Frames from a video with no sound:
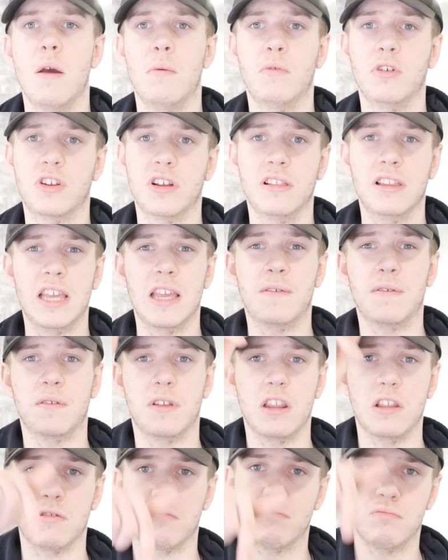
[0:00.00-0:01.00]
which I'll leave a
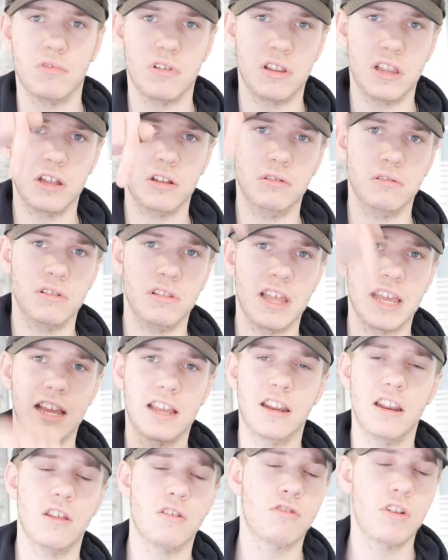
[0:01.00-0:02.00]
little link
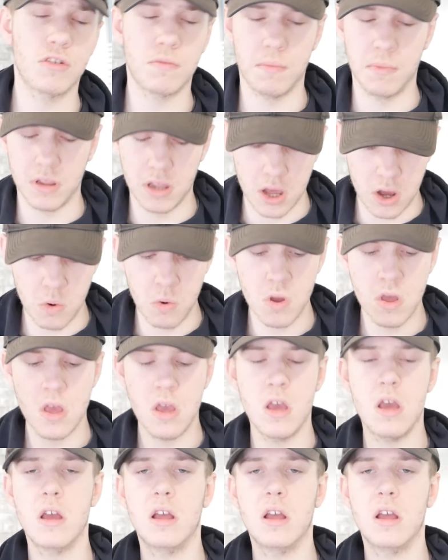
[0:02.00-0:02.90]
in the description below.